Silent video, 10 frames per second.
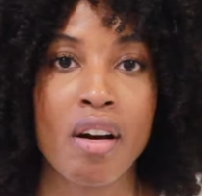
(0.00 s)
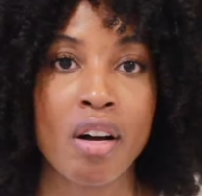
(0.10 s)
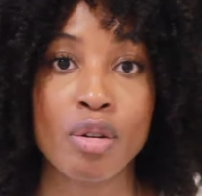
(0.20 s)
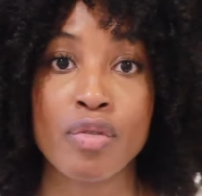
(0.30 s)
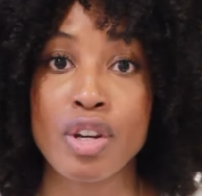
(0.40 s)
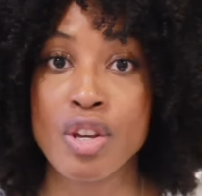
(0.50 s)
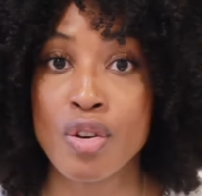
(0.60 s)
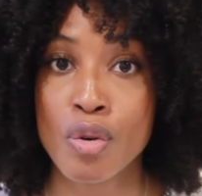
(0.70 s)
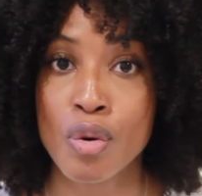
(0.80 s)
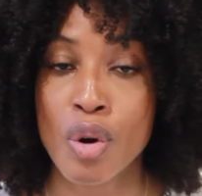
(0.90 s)
all over
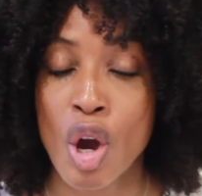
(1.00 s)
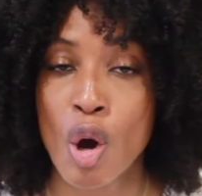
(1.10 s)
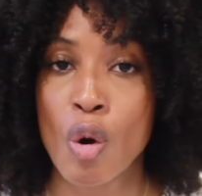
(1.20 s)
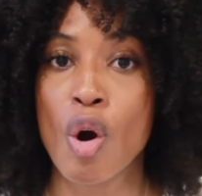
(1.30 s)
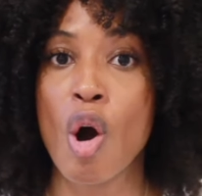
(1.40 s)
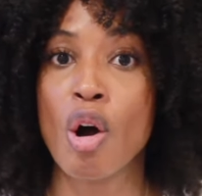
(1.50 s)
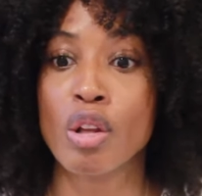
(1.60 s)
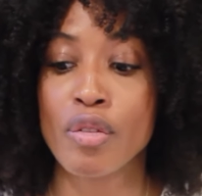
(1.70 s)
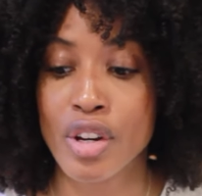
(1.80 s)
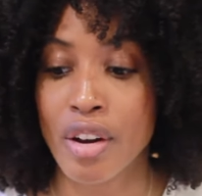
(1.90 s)
you or
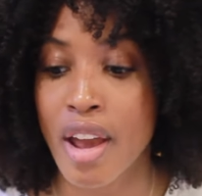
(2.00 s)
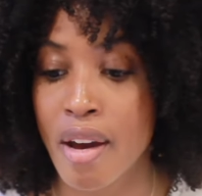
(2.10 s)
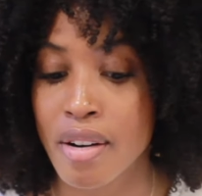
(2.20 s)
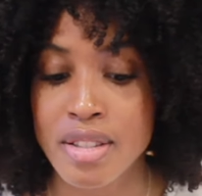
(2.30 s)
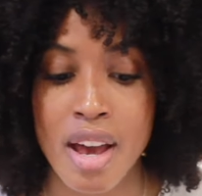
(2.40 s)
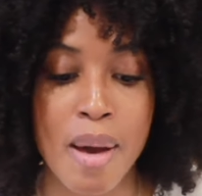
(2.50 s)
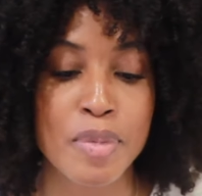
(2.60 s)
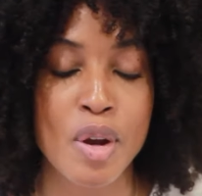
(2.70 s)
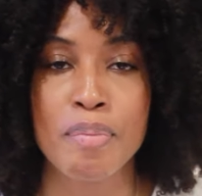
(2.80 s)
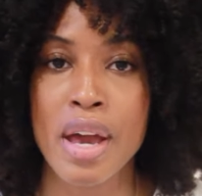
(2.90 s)
all over your
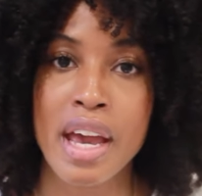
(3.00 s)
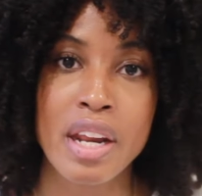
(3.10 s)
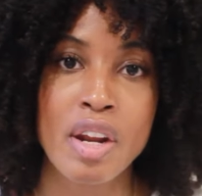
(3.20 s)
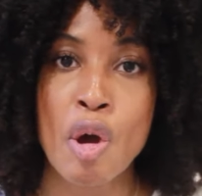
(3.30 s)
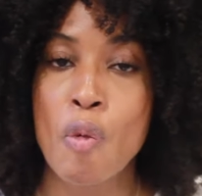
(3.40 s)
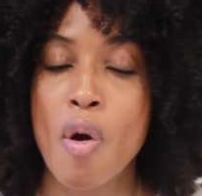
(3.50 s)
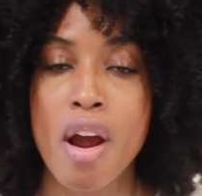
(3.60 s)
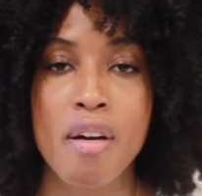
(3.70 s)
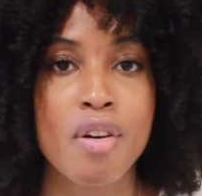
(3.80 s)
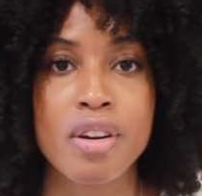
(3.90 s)
countertop, your bed,
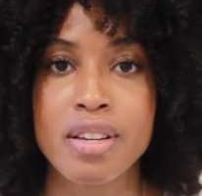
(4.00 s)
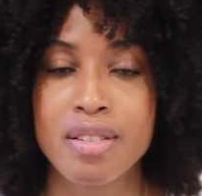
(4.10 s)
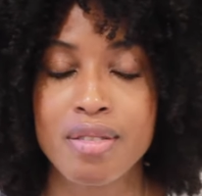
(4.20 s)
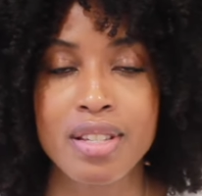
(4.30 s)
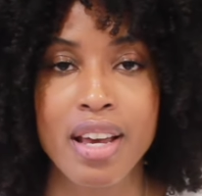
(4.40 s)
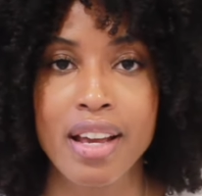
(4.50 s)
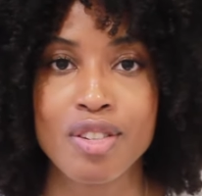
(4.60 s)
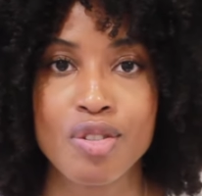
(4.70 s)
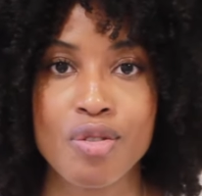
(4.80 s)
wherever it is you decide to